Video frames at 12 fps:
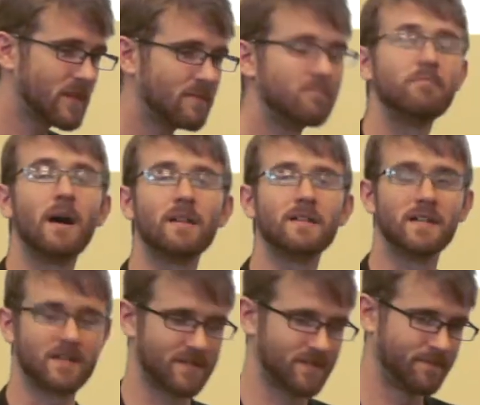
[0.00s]

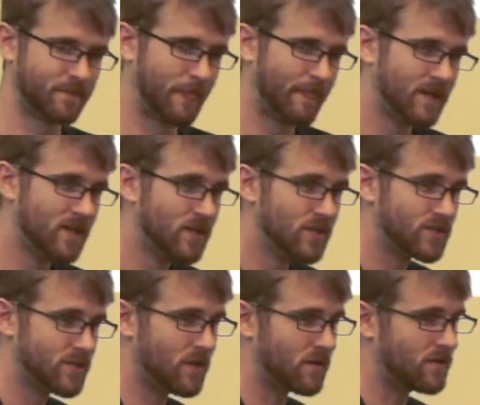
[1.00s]
politics.
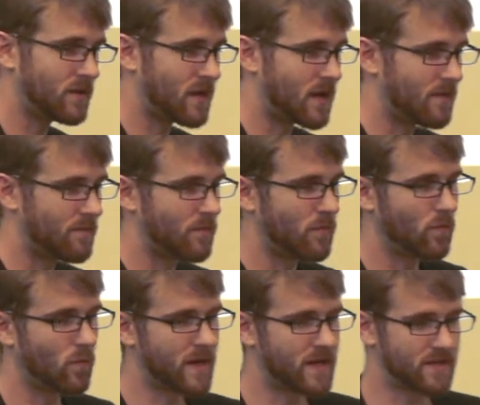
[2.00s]
So
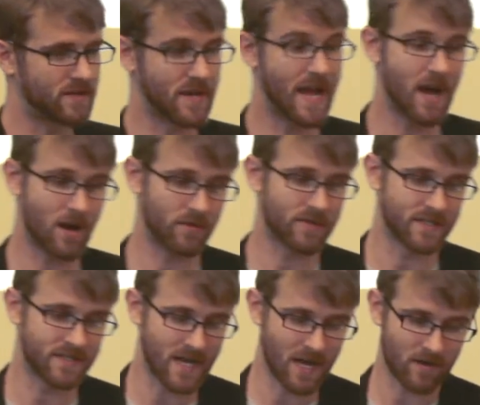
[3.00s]
when
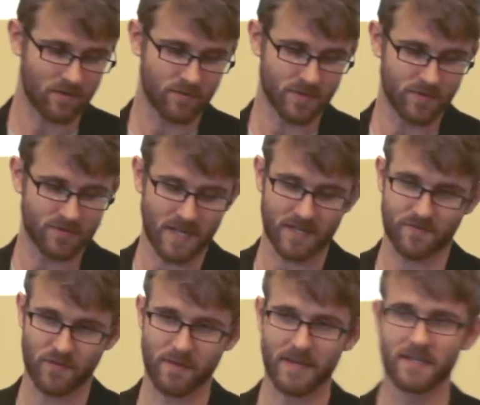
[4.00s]
you text
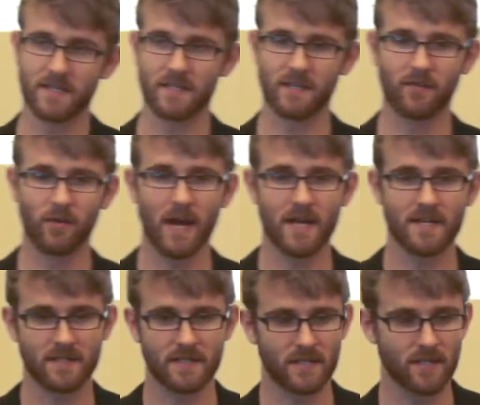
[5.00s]
from AT&T to
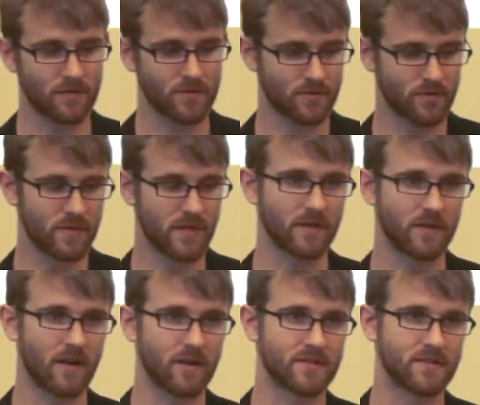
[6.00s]
Verizon, it goes through the
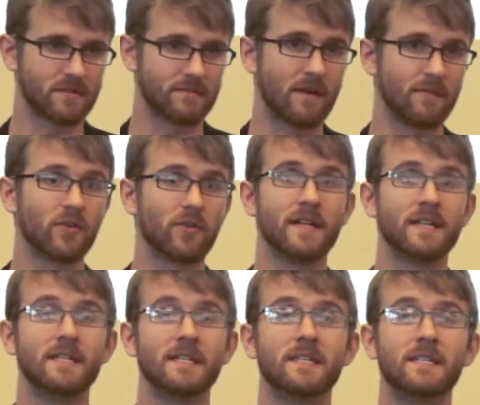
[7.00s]
intercarrier system. Now, if you're on
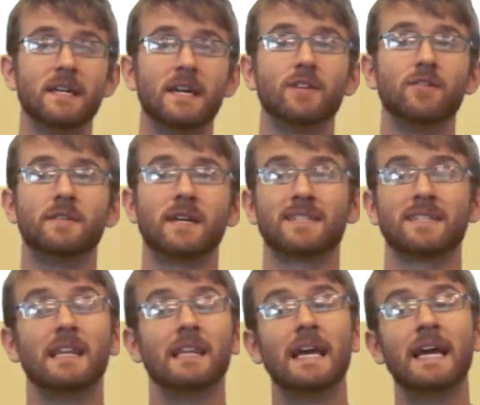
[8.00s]
AT&T and you text a
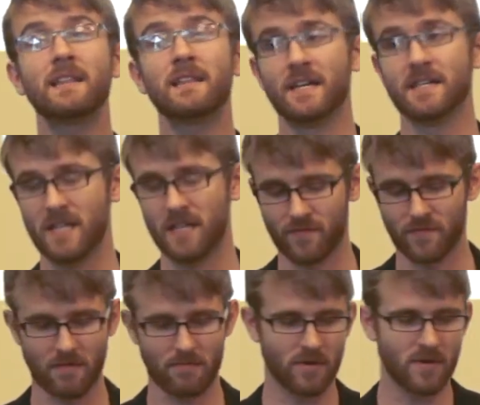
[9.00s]
landline telephone
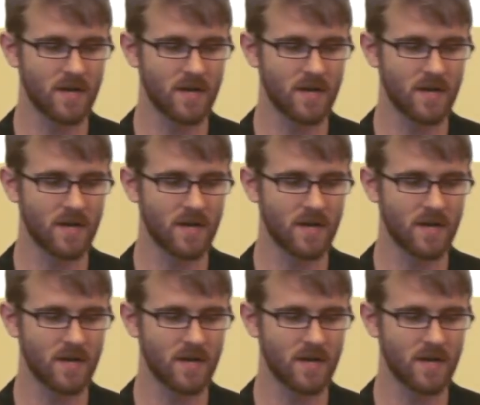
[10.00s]
number,